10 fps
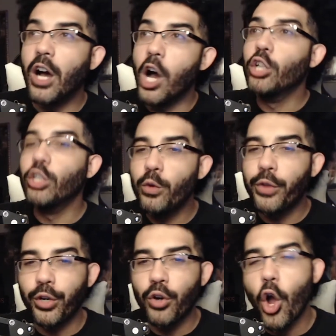a
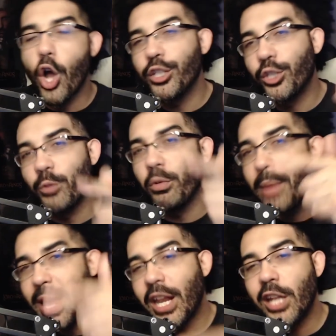Luthor on
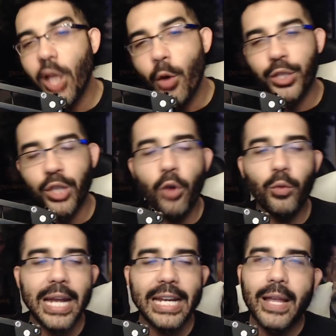Superman and Lois
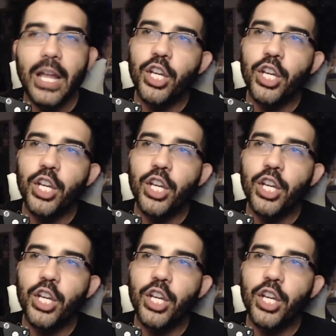already,